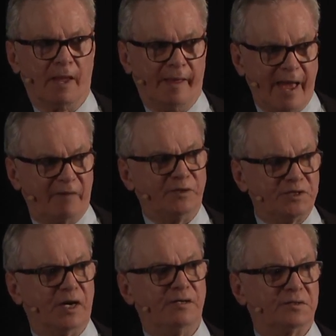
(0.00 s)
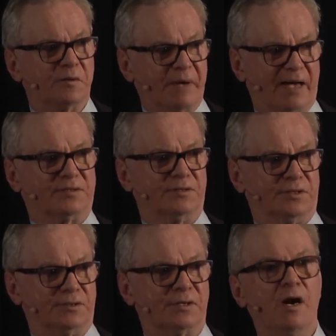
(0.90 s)
The average age of the
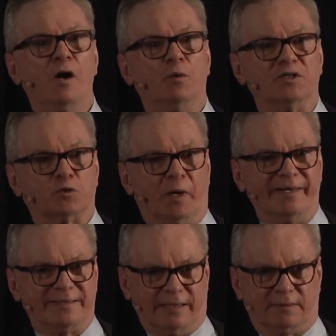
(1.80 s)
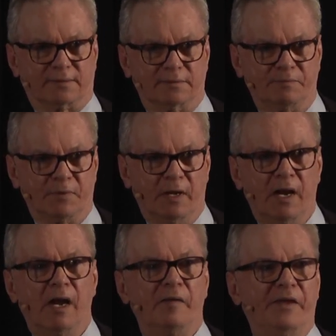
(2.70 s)
passengers was twenty-six.
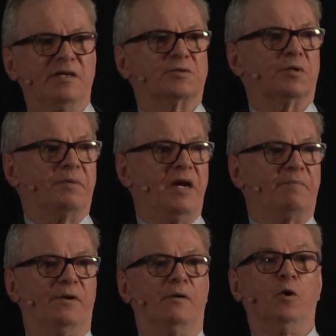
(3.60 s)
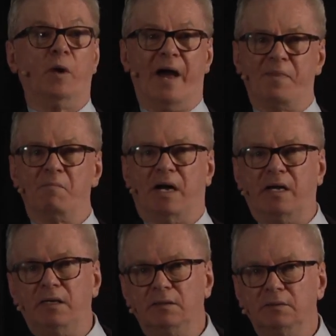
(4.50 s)
These were people who had the
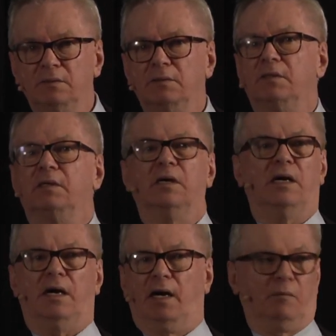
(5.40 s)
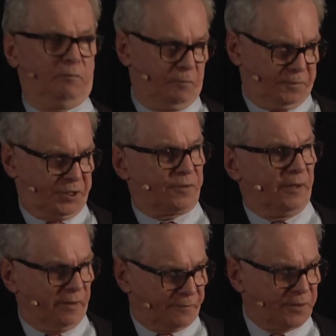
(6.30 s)
money, uh,
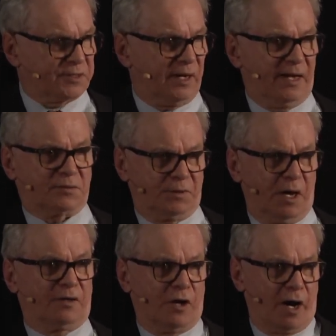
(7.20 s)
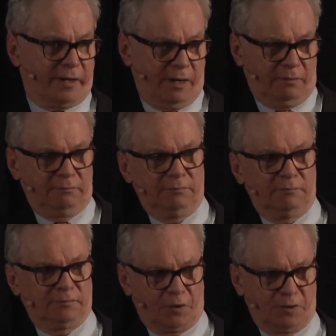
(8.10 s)
certainly in first class. We're not talking
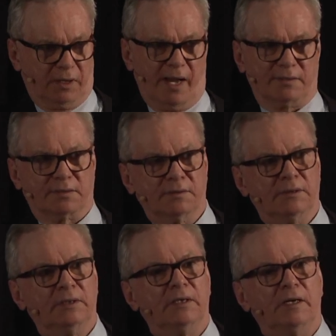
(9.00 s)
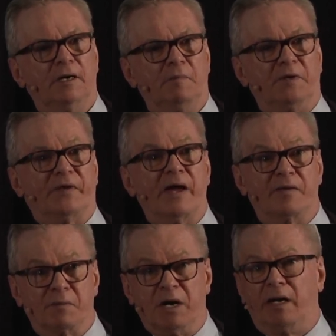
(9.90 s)
third class. But they
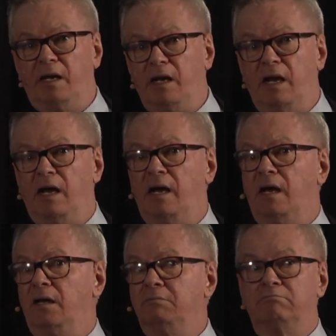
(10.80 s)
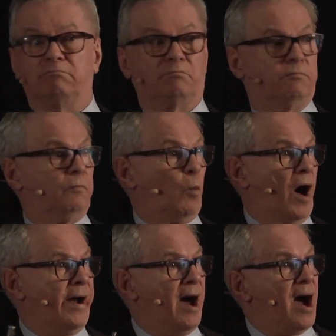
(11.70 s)
had the money, and
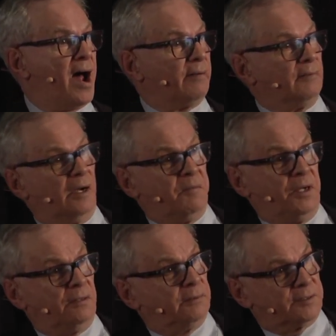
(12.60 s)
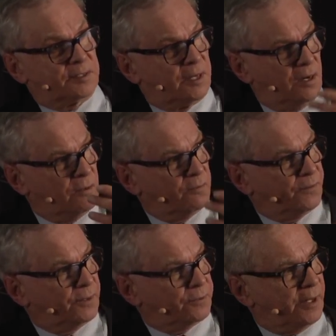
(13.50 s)
why not? I mean, let's go
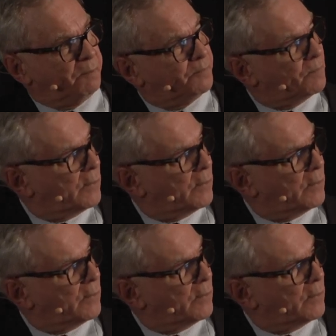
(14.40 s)
for a trip.